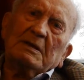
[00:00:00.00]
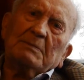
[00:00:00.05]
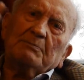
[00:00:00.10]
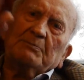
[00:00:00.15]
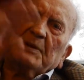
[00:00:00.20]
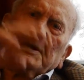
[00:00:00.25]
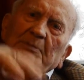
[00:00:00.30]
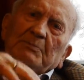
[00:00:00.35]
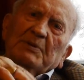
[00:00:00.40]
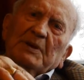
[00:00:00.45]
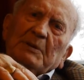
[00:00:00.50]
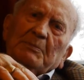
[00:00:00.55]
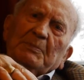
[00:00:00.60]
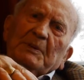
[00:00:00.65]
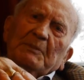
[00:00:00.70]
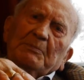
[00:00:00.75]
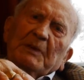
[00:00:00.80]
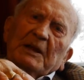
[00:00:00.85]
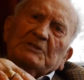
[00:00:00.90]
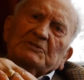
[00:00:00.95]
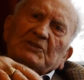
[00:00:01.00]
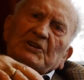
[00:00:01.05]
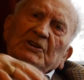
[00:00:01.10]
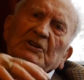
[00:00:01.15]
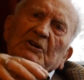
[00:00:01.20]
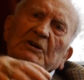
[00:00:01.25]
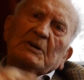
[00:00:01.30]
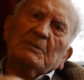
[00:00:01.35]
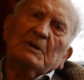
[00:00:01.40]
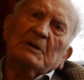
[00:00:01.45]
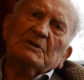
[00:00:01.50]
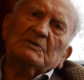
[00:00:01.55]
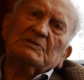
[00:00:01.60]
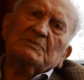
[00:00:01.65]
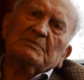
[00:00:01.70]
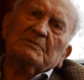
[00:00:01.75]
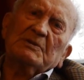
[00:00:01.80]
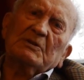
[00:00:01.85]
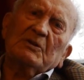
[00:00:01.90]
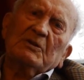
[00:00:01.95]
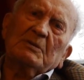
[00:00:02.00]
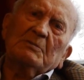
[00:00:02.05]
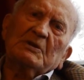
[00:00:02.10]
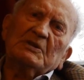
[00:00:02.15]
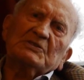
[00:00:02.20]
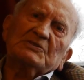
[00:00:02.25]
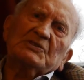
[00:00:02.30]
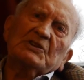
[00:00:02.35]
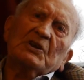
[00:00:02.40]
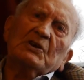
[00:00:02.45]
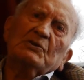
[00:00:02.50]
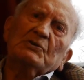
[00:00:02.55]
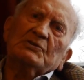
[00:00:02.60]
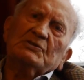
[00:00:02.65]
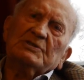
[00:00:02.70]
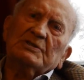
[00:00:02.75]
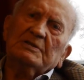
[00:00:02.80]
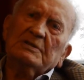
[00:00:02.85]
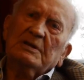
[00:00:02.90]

bring people back to normal, as normal as they could.